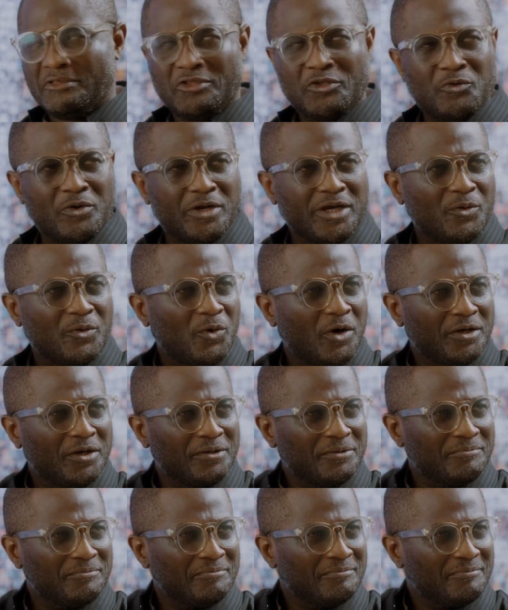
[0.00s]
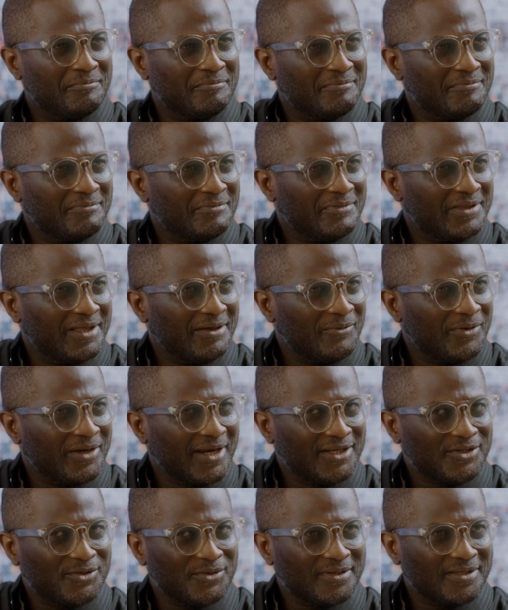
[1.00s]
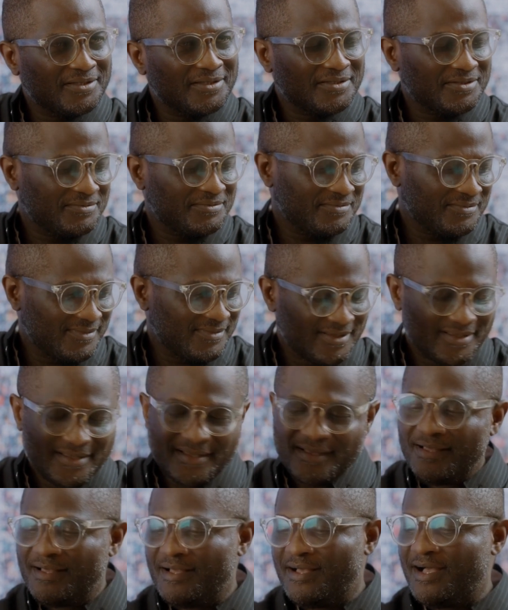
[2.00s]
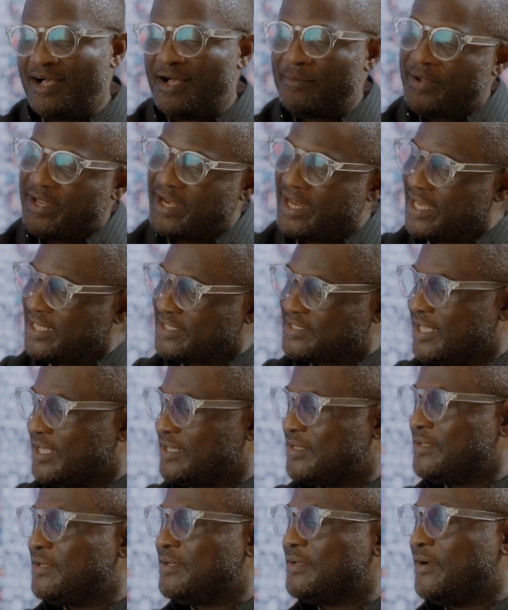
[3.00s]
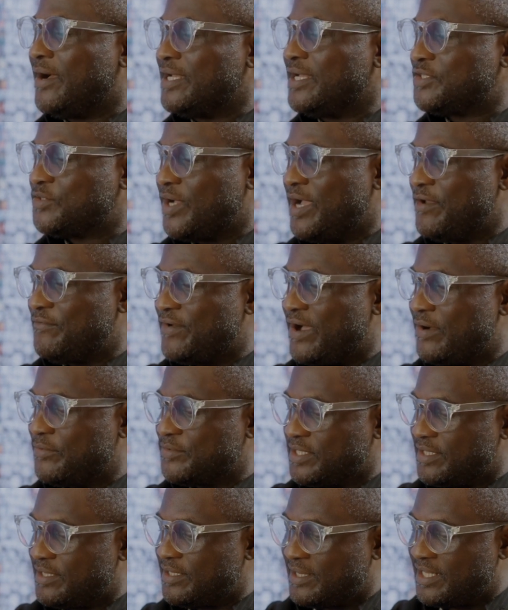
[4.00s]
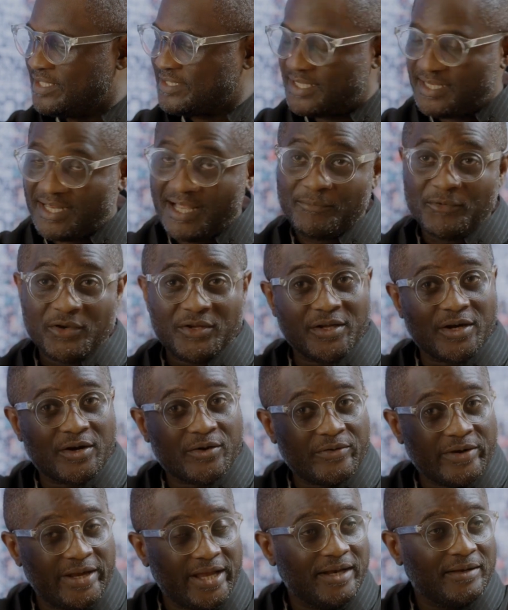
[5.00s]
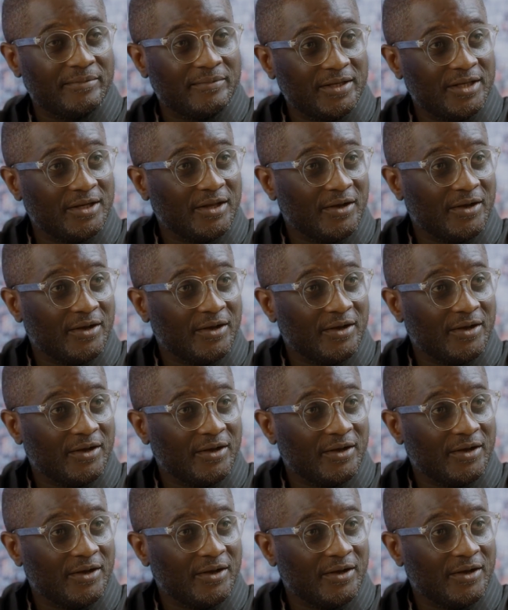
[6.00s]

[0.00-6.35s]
21 then when I took this. And I said, you know, I found it, and I said, I'm going to create, you